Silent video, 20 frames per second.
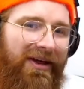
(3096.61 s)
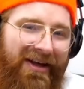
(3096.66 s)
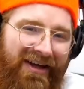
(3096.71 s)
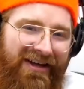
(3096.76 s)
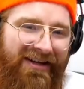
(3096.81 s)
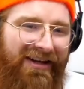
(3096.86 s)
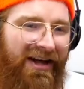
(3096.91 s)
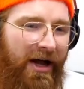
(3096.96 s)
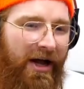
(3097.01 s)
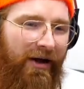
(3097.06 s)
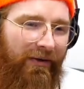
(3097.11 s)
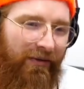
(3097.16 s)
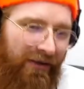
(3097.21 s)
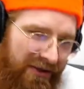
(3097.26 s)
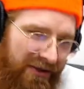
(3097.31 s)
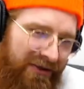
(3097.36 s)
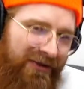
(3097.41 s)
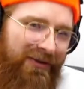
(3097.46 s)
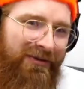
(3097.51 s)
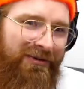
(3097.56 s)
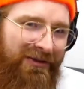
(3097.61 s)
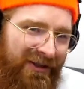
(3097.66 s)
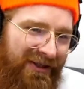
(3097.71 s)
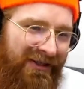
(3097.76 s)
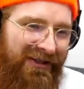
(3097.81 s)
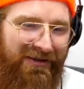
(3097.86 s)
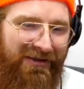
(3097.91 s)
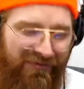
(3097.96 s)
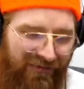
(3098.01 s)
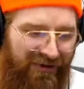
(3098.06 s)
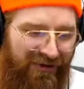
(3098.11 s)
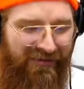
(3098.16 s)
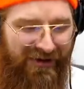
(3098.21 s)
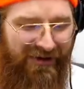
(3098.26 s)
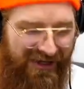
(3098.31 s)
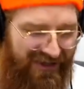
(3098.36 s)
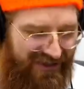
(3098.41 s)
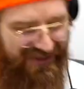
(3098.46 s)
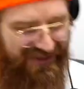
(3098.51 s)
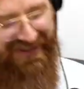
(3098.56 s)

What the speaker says: reducing the inflammation.